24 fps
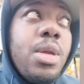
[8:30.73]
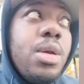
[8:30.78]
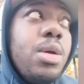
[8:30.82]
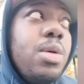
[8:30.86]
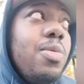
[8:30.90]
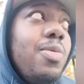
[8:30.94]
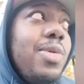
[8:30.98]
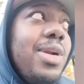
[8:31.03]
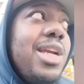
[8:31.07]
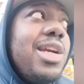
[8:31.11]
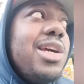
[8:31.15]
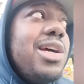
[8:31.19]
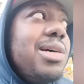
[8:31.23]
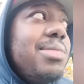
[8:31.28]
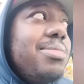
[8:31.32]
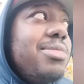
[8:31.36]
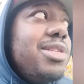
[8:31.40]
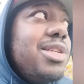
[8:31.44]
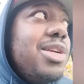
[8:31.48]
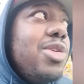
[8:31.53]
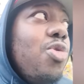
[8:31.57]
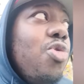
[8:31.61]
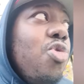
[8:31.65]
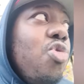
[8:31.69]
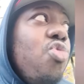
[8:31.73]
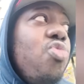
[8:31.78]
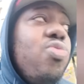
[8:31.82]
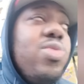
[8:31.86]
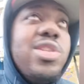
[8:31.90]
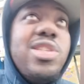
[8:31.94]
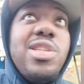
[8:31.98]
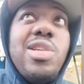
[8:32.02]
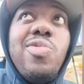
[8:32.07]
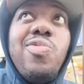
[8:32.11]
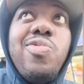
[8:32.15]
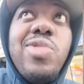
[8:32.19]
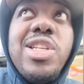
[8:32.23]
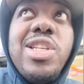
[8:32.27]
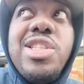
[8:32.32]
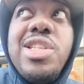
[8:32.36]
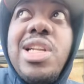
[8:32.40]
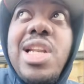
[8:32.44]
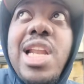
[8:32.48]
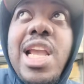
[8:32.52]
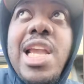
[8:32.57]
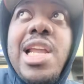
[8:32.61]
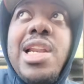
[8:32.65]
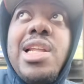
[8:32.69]
When it comes to who was
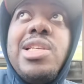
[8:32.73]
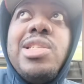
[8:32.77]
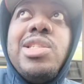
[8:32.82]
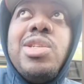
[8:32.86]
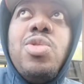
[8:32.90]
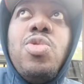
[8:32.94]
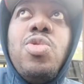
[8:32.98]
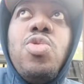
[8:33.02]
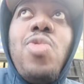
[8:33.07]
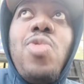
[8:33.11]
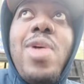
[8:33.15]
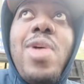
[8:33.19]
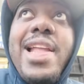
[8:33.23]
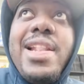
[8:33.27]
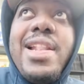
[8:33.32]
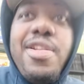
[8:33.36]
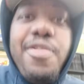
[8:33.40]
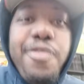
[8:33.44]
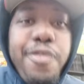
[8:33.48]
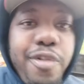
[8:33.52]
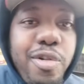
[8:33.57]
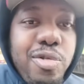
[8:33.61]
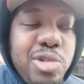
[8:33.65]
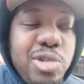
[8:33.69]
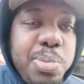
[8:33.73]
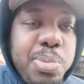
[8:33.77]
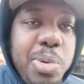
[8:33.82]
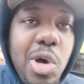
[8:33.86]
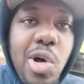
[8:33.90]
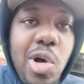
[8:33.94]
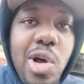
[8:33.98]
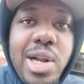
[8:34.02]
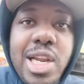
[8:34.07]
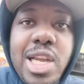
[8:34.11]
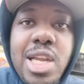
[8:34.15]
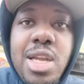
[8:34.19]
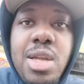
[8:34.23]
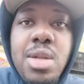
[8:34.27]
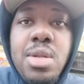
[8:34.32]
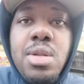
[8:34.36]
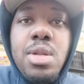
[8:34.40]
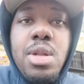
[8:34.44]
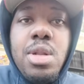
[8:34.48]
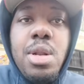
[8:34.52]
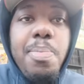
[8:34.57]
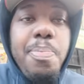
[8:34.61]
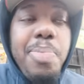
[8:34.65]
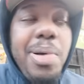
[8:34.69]
originators and who had the first party,
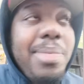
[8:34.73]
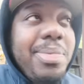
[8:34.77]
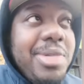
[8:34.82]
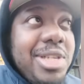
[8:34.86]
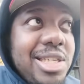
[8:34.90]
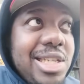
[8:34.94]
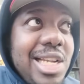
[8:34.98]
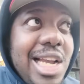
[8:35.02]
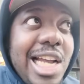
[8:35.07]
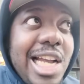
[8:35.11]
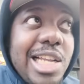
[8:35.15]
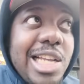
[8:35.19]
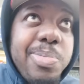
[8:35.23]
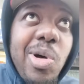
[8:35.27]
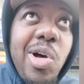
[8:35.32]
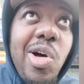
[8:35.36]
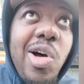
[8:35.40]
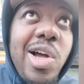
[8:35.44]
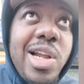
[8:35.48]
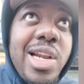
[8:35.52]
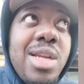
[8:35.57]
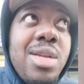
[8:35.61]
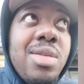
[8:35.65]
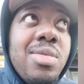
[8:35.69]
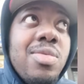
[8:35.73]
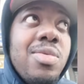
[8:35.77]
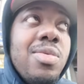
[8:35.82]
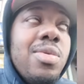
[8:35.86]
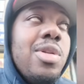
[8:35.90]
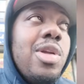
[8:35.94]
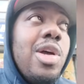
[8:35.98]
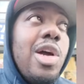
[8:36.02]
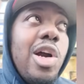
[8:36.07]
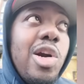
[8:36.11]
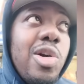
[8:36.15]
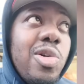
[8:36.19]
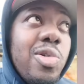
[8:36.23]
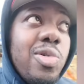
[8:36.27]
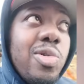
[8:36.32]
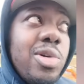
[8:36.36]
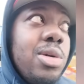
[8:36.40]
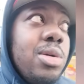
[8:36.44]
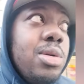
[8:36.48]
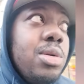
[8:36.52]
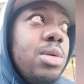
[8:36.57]
publicized party, Herc,